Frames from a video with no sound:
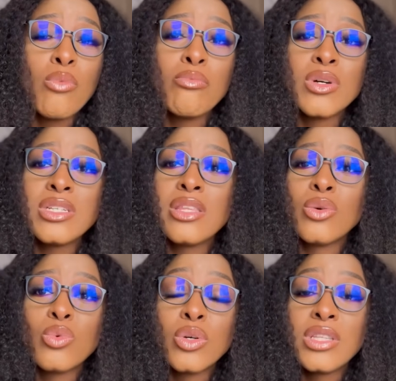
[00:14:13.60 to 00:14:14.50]
money in the
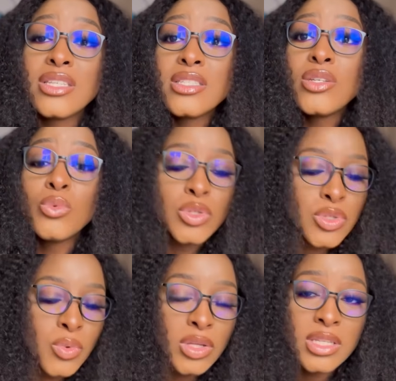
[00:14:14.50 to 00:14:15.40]
world, they still want
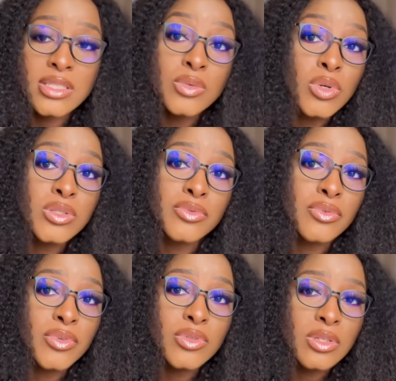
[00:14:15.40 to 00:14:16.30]
to work. They still want to
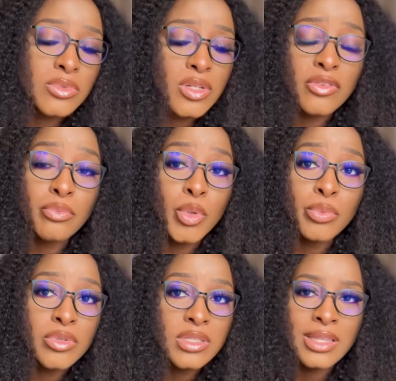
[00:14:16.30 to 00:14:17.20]
fulfill some sort of
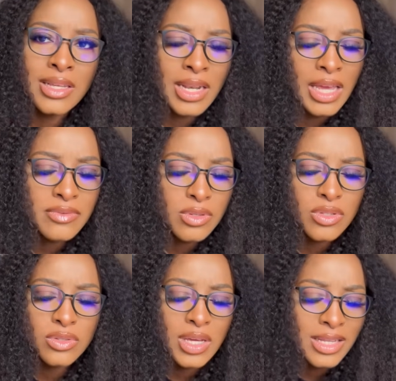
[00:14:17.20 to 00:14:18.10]
purpose in their lives,
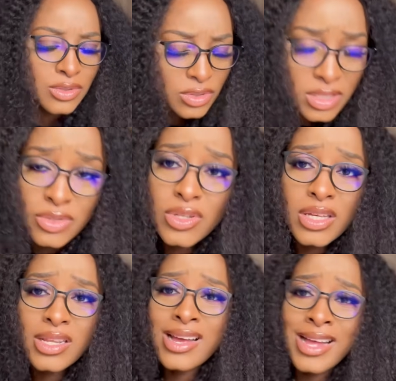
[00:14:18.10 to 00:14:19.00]
because you can't just
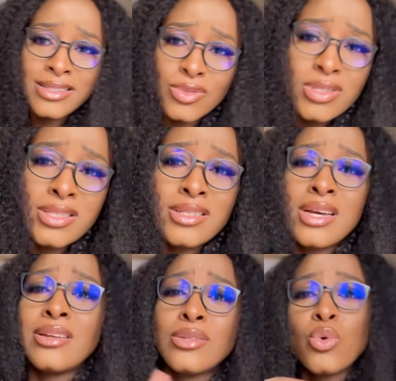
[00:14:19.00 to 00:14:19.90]
they can't just sit
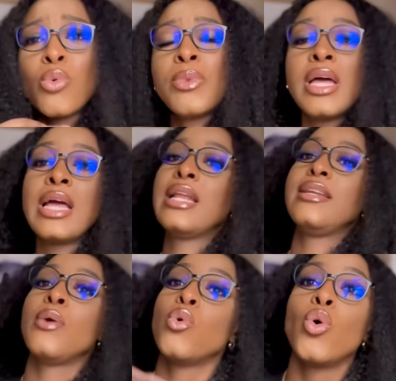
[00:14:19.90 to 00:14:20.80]
down at home.
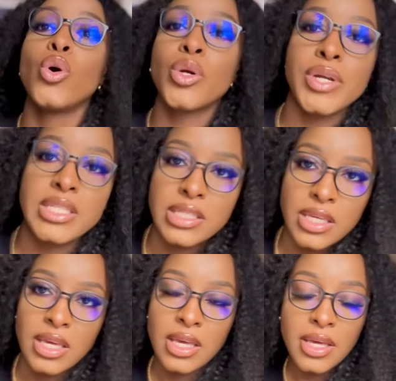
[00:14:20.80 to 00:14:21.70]
They will go crazy.